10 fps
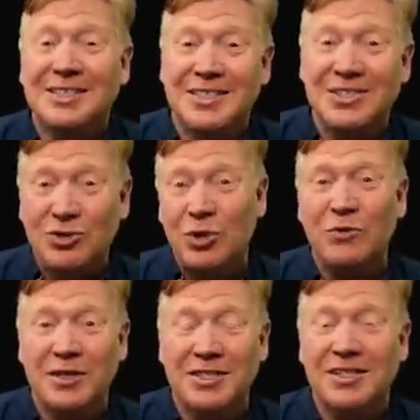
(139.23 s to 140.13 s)
the
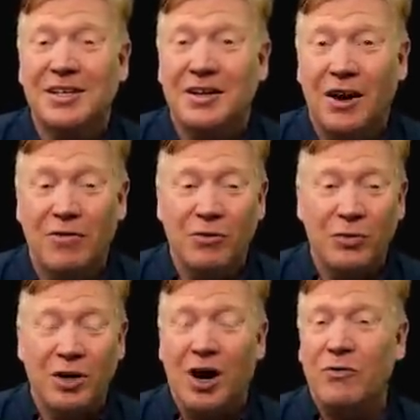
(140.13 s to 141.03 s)
surface of the
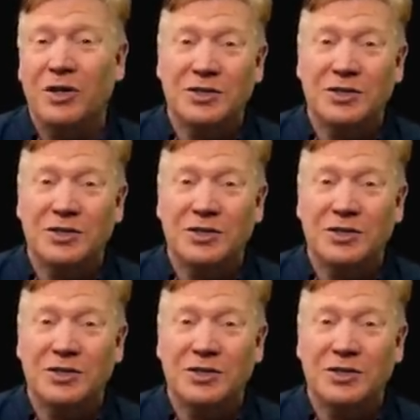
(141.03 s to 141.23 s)
free offering.